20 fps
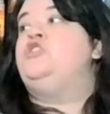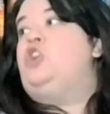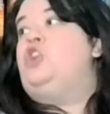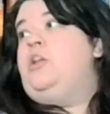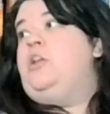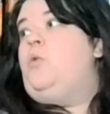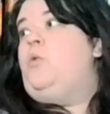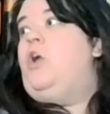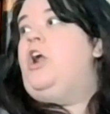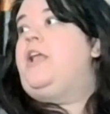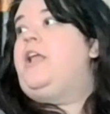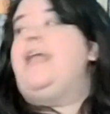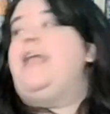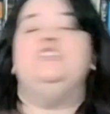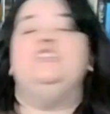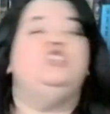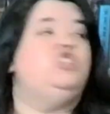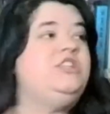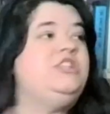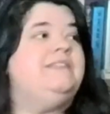dirty work
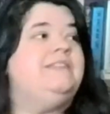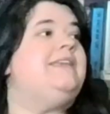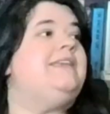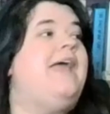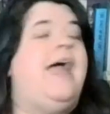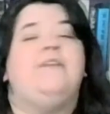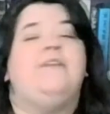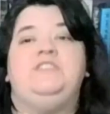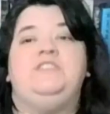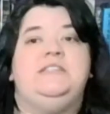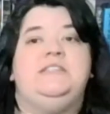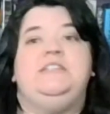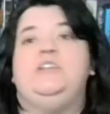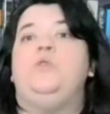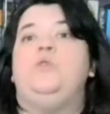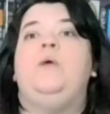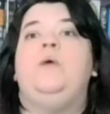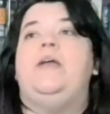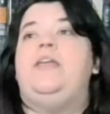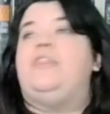and she doesn't have to
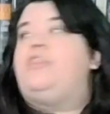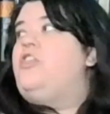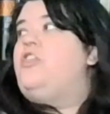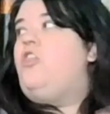deal with